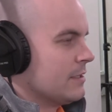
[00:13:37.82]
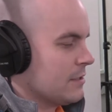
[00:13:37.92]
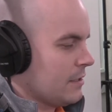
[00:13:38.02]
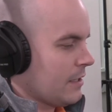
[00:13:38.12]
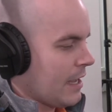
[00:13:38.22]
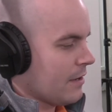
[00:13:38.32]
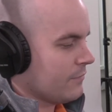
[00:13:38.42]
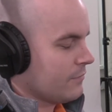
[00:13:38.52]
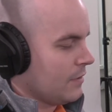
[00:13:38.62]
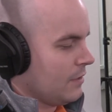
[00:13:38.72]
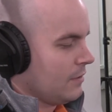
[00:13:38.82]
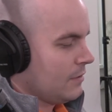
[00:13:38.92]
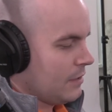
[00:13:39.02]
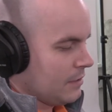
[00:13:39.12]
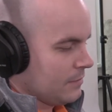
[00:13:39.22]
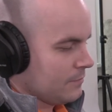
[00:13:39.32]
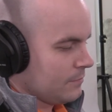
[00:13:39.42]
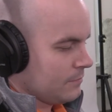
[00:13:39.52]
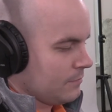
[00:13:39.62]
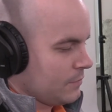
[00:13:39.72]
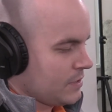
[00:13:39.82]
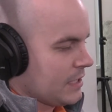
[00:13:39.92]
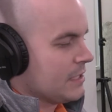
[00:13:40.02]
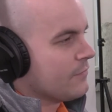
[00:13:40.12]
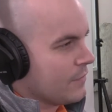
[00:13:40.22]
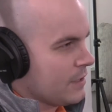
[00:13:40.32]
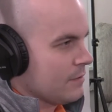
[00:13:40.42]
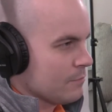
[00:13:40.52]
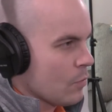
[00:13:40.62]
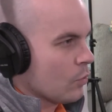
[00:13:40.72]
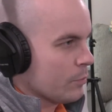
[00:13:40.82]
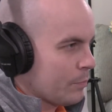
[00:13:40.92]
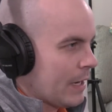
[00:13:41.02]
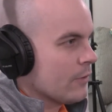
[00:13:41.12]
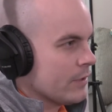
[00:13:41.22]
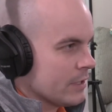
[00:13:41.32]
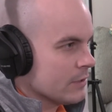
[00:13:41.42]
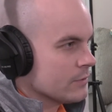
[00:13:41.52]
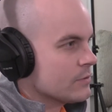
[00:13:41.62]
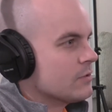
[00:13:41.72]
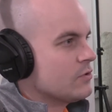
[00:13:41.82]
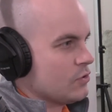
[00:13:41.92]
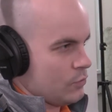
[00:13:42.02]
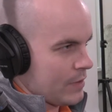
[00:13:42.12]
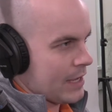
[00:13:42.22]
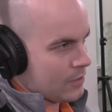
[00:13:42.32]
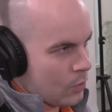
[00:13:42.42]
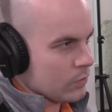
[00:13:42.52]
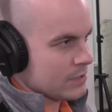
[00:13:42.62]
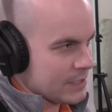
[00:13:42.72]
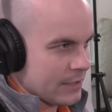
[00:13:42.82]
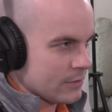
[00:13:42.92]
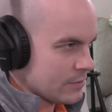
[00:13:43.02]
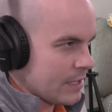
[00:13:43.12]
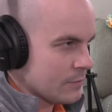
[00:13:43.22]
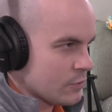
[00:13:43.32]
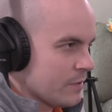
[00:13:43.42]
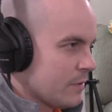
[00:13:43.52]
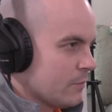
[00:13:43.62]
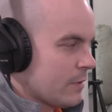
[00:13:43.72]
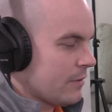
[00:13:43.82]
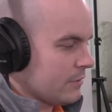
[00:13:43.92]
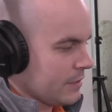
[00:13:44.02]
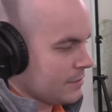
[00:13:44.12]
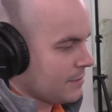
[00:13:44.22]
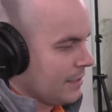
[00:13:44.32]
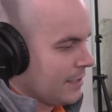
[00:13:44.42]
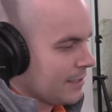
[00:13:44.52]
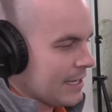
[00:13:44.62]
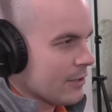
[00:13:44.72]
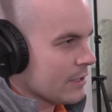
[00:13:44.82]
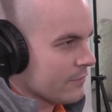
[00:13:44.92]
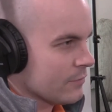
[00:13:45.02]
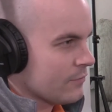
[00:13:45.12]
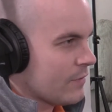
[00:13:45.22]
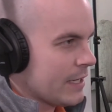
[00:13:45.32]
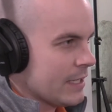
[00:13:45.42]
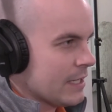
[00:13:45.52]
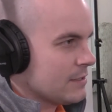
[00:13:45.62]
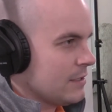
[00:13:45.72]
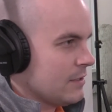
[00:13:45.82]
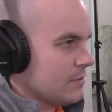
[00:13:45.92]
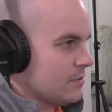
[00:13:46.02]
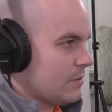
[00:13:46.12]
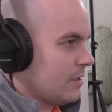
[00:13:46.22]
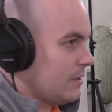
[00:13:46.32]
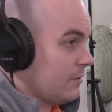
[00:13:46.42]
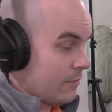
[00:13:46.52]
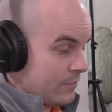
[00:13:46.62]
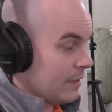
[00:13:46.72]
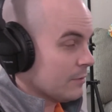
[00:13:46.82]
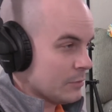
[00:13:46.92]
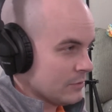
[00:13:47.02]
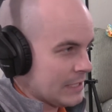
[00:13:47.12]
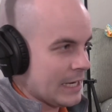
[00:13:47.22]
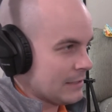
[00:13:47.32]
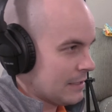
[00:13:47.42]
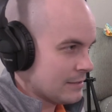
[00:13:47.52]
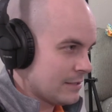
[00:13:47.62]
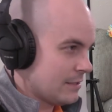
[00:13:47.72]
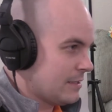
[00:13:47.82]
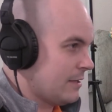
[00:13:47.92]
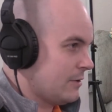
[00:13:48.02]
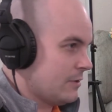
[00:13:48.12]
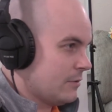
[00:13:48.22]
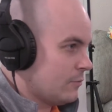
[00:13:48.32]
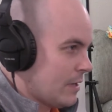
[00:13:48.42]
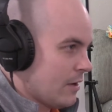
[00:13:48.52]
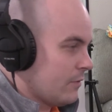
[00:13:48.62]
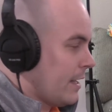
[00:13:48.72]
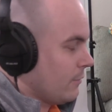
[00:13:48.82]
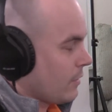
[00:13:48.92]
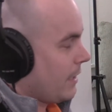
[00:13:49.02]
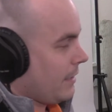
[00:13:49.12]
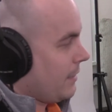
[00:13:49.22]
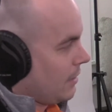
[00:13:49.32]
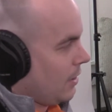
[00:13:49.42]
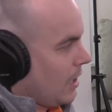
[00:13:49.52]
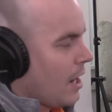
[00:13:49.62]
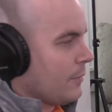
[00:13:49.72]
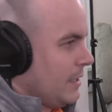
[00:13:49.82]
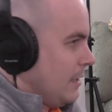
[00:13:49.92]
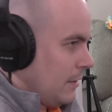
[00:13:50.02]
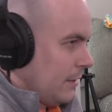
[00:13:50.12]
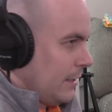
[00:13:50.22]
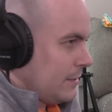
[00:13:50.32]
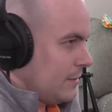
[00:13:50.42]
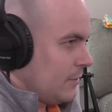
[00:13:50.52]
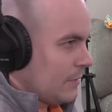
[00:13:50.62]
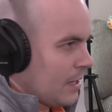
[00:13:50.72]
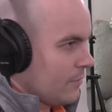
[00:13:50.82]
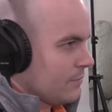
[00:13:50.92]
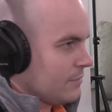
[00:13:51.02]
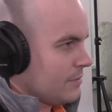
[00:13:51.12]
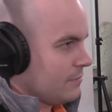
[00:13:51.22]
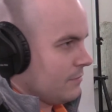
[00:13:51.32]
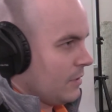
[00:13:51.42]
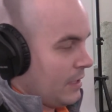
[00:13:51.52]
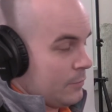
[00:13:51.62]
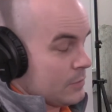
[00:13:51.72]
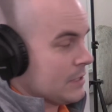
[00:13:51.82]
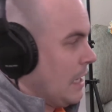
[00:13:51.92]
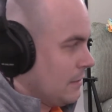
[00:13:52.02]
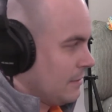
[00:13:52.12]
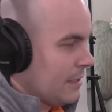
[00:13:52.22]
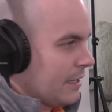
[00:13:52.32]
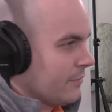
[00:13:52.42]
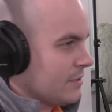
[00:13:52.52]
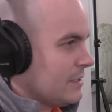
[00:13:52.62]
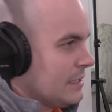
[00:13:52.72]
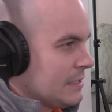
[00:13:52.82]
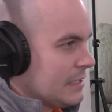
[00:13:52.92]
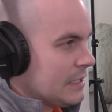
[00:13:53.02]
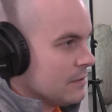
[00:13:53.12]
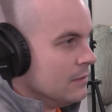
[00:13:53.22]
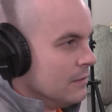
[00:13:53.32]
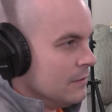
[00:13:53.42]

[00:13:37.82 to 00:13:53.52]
right, is going to have significant more barriers to that gold standard type treatment, whether it's caregiver finances, available diagnostics that are around, like how many clinics around in Wisconsin have a CT?